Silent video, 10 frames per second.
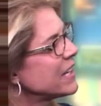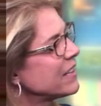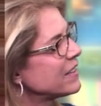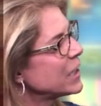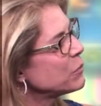
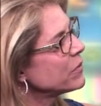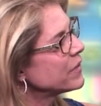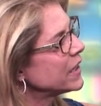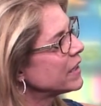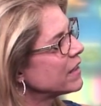that they will
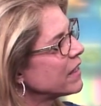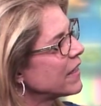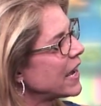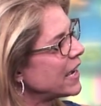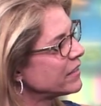think
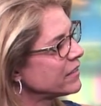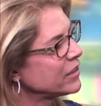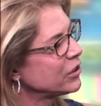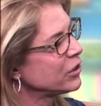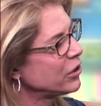that,
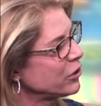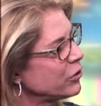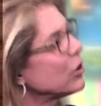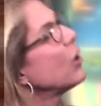you know, you go,